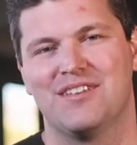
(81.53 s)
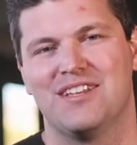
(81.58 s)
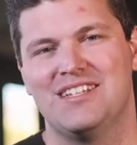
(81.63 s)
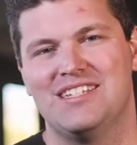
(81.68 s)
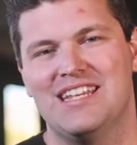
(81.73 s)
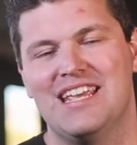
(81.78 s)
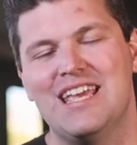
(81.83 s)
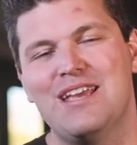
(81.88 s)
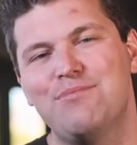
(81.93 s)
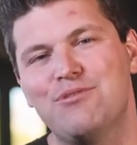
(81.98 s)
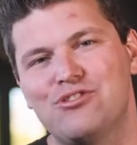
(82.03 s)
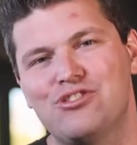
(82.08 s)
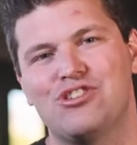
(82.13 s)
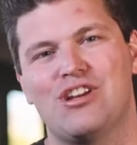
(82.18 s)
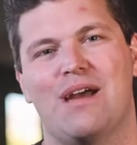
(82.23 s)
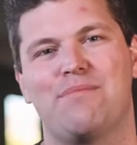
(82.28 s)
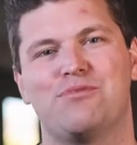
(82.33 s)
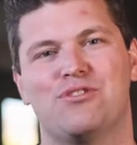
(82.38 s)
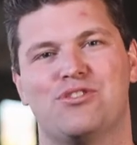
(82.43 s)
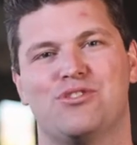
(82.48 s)
See, Hebrews
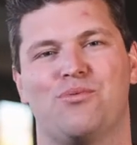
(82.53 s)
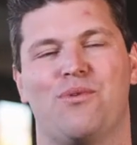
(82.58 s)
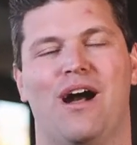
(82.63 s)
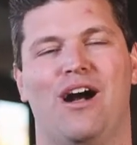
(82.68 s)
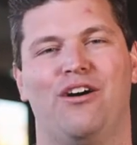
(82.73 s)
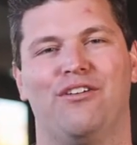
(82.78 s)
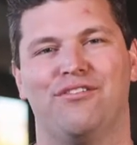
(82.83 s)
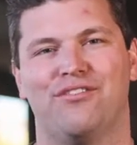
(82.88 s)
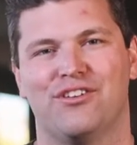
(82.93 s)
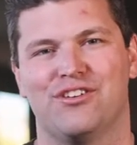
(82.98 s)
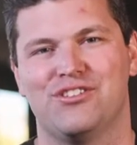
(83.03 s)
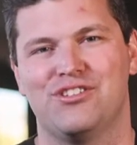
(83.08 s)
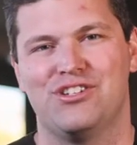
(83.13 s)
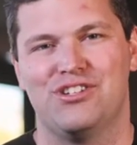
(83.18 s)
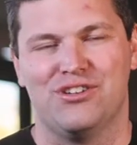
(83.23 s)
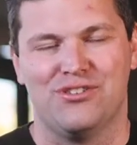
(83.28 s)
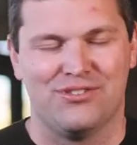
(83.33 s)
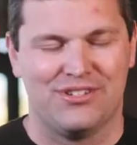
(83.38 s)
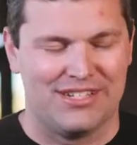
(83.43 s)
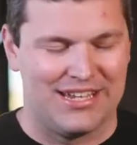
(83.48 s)
chapter 12, verse
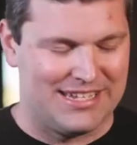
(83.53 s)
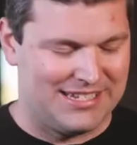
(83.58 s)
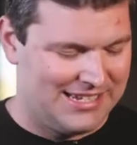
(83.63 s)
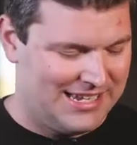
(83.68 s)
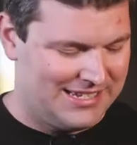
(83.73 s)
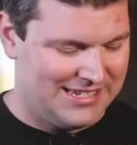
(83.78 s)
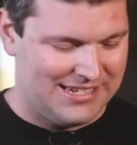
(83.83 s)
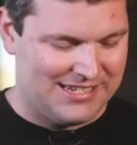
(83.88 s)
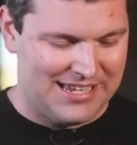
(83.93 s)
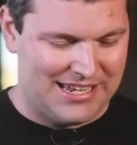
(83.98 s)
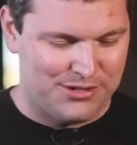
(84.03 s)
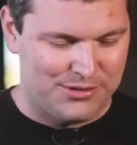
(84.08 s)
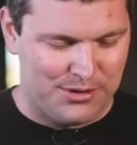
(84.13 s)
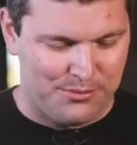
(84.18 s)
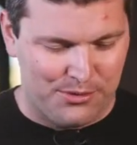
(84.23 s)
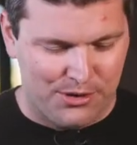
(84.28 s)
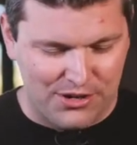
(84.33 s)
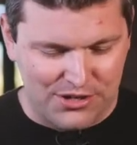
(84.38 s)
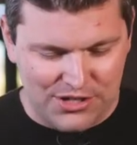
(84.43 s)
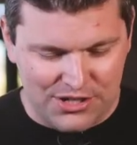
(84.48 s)
2 says this. It says that
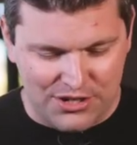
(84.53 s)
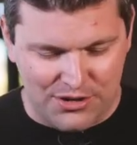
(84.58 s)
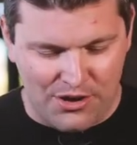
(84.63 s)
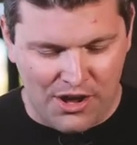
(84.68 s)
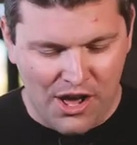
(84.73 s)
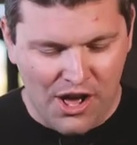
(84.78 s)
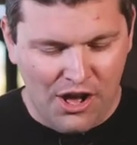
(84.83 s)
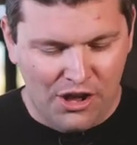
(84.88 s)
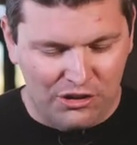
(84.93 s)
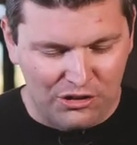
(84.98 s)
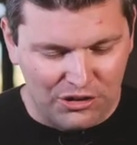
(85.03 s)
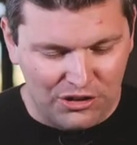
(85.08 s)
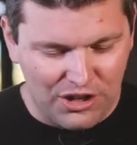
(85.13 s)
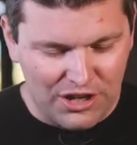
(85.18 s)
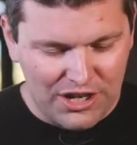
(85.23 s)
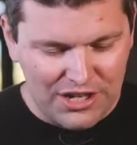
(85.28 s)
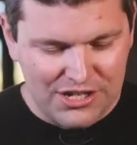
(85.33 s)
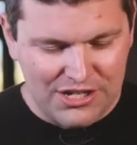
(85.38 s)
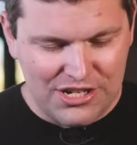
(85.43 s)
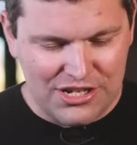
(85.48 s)
we're to
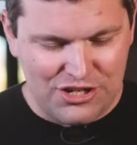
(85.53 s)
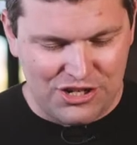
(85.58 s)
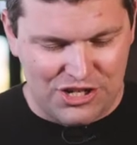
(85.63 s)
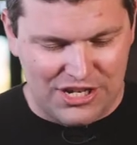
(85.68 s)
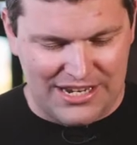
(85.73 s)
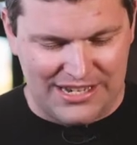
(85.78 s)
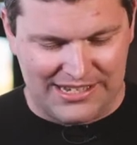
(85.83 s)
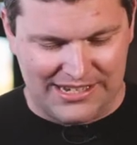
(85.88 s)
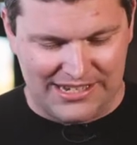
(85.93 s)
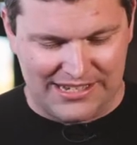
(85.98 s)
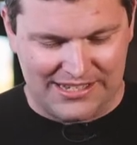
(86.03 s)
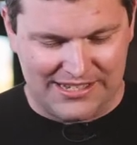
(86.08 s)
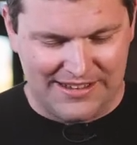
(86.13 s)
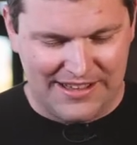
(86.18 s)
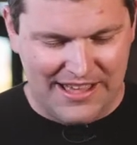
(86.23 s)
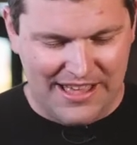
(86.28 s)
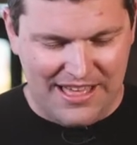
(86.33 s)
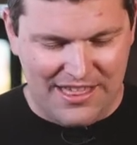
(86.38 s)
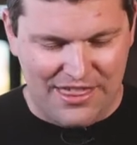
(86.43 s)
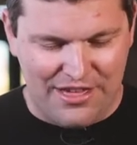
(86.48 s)
look to Jesus,
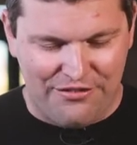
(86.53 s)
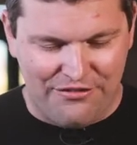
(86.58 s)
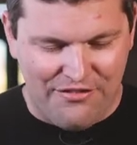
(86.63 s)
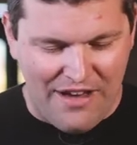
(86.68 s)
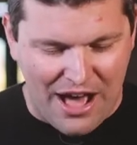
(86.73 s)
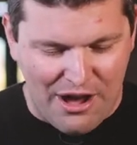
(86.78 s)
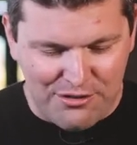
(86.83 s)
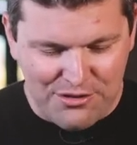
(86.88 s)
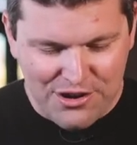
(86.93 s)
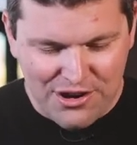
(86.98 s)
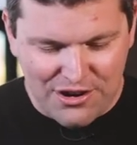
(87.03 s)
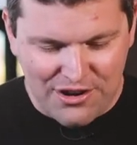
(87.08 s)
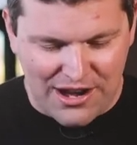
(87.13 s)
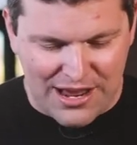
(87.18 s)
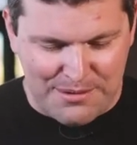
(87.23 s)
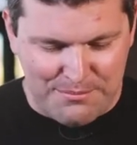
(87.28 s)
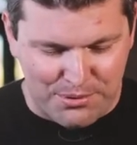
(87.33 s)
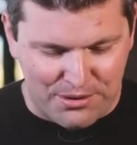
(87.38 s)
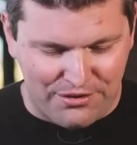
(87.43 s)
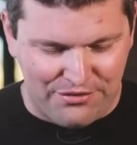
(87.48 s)
the founder
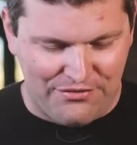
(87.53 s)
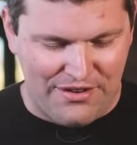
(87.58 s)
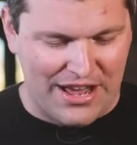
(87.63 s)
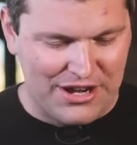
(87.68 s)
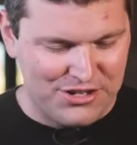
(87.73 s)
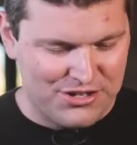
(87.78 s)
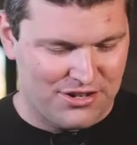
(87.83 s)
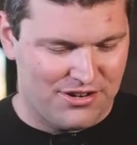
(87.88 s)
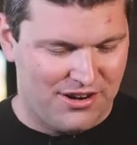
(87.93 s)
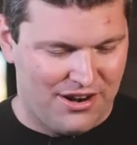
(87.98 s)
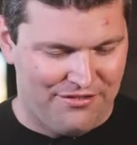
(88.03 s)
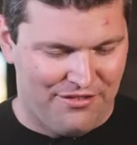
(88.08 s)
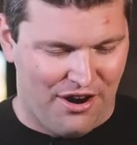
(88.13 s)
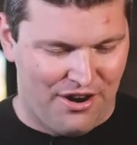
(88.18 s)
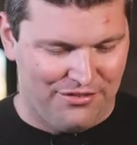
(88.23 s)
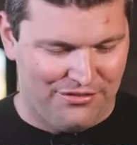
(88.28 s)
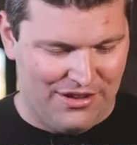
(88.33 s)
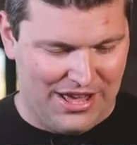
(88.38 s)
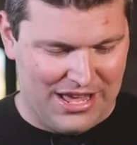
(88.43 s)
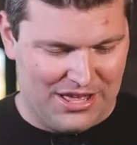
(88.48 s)
and perfecter of
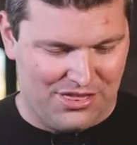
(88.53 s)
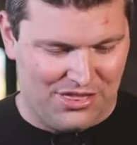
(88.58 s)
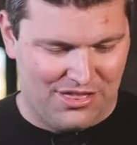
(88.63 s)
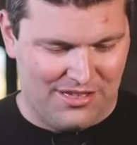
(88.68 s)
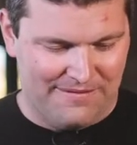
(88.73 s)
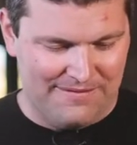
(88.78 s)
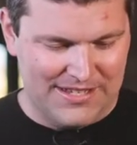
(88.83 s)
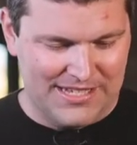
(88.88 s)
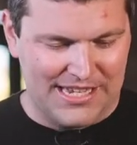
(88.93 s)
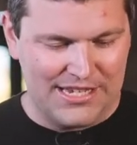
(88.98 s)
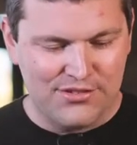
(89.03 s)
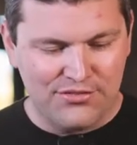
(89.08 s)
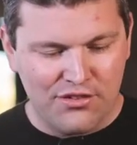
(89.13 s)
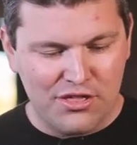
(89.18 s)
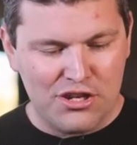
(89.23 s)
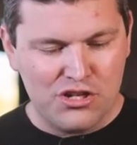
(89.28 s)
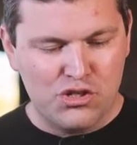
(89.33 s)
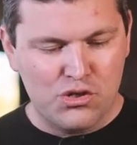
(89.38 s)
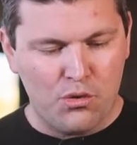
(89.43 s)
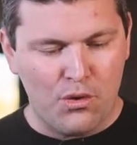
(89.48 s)
our faith. says, For
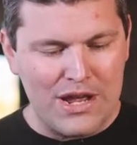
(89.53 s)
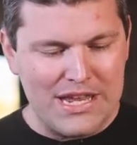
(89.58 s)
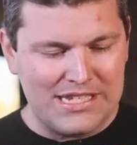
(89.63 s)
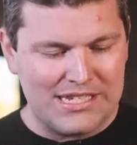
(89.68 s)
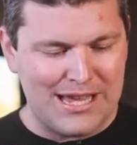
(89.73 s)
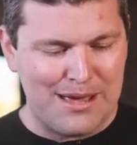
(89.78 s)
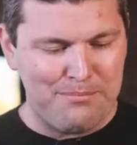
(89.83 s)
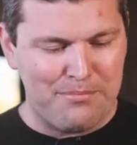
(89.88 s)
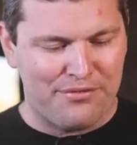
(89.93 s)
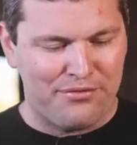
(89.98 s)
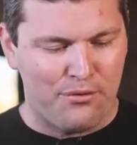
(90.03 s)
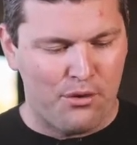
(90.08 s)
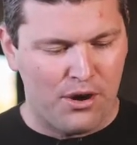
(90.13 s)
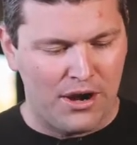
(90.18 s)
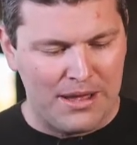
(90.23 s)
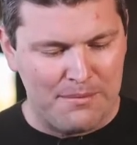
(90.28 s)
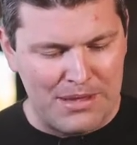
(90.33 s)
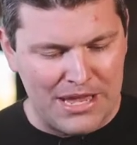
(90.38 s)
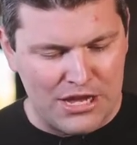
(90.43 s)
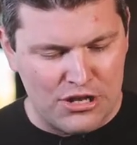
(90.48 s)
the joy set before
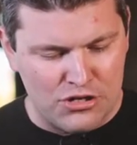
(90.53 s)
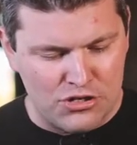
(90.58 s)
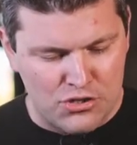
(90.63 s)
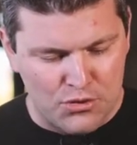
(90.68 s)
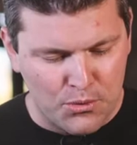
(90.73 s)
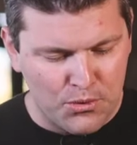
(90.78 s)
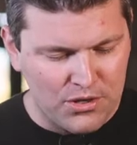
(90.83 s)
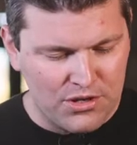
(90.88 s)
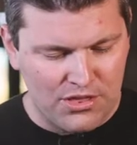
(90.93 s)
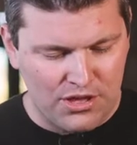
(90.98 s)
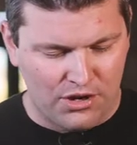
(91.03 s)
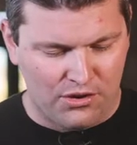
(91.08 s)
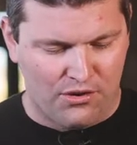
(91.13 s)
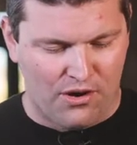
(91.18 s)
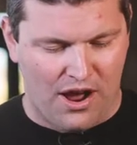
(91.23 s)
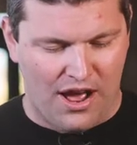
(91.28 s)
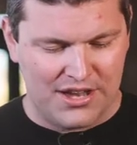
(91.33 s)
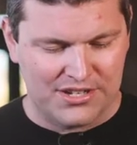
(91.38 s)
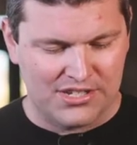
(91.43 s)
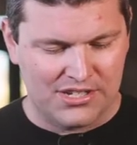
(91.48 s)
him, he endured the
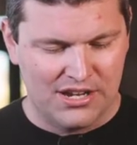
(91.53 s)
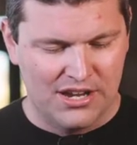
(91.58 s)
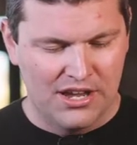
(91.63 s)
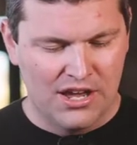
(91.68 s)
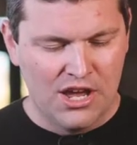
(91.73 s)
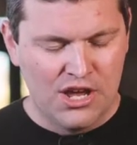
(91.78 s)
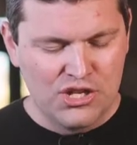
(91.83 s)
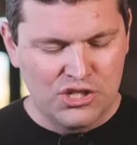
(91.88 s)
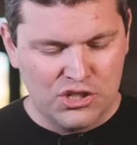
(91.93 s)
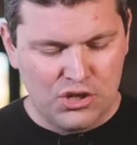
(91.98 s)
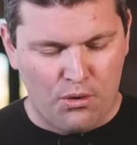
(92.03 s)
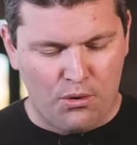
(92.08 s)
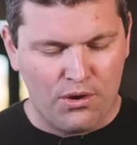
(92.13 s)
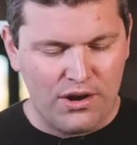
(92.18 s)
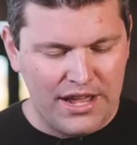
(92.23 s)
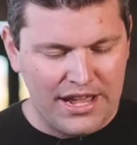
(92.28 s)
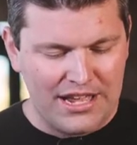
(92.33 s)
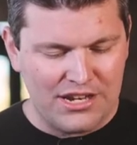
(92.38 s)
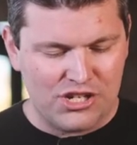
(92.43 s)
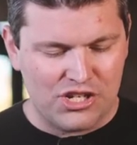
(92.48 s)
cross,
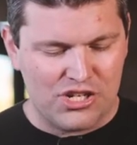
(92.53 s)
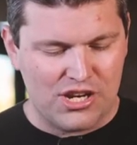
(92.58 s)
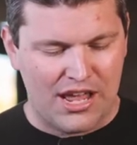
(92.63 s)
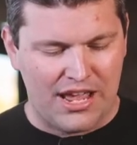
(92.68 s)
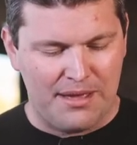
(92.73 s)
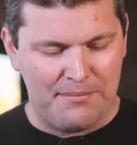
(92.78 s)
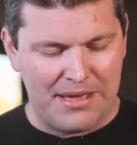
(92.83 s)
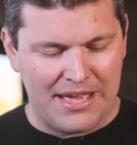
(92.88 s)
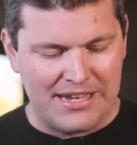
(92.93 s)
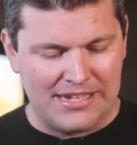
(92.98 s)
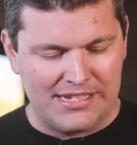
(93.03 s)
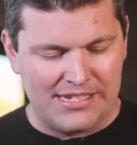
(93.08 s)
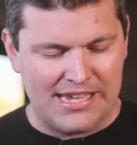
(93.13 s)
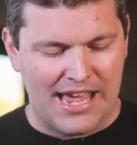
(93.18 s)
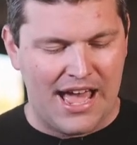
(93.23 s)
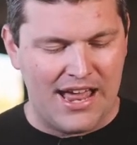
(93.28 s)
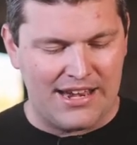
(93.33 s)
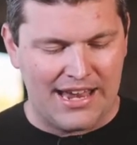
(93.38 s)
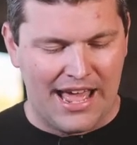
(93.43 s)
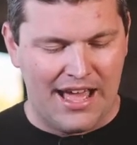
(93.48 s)
scorning its shame, and
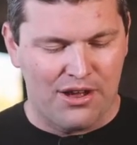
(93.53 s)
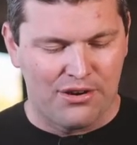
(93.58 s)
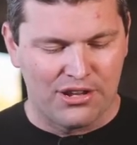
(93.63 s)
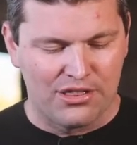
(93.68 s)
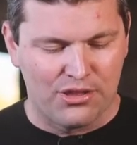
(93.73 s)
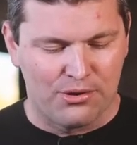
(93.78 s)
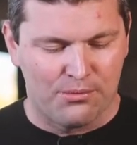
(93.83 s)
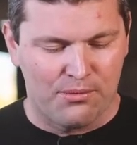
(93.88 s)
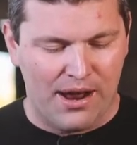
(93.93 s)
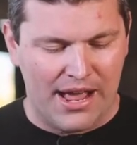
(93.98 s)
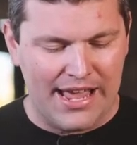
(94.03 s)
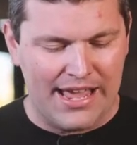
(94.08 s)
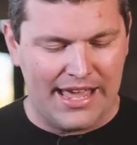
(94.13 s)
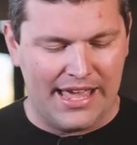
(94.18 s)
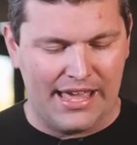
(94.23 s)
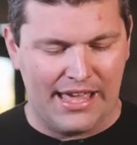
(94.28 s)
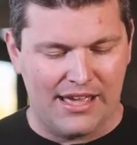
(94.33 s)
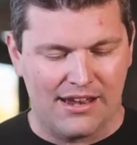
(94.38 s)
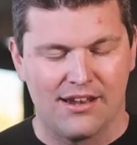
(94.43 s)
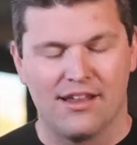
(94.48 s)
sat down at the right
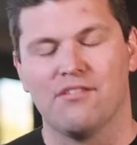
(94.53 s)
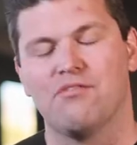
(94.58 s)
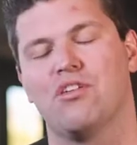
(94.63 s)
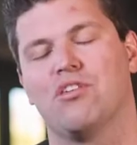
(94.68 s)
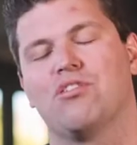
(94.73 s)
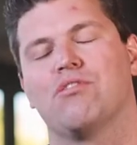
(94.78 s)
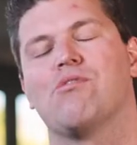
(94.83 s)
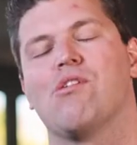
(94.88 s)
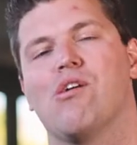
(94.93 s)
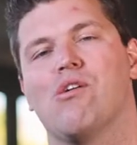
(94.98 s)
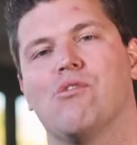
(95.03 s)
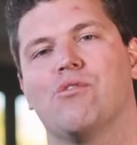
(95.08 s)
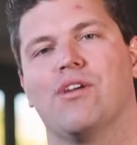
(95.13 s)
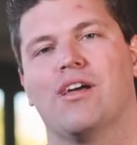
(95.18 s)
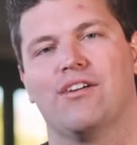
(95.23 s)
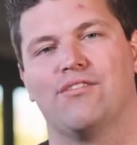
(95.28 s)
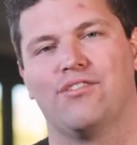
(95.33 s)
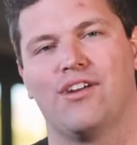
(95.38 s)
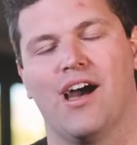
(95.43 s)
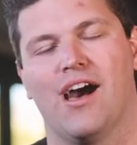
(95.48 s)
hand of the throne
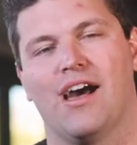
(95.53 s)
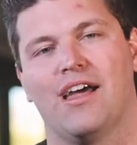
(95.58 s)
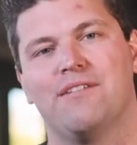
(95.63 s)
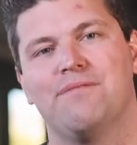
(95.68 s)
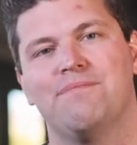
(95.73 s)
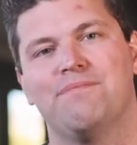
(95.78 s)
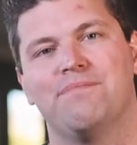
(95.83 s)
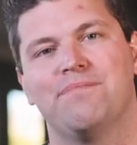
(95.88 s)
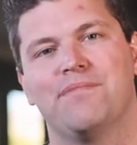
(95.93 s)
of God.